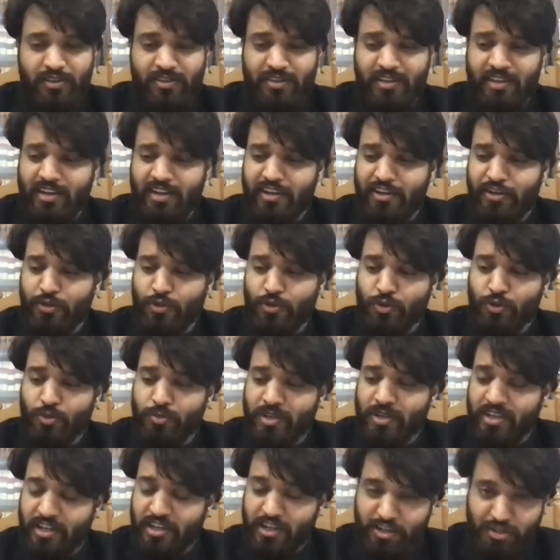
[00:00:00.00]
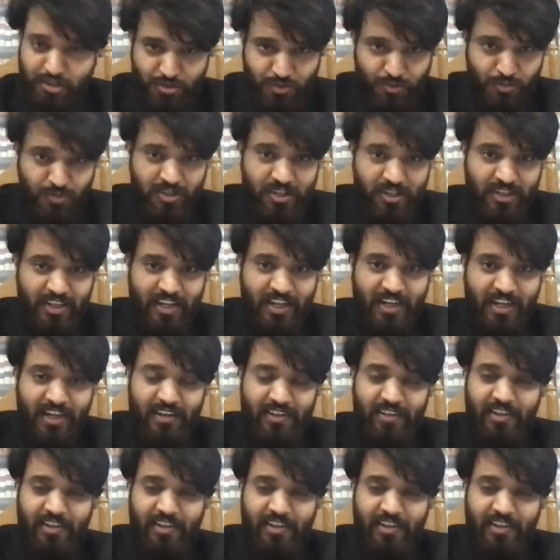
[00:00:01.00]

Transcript: There are too many issues at hand.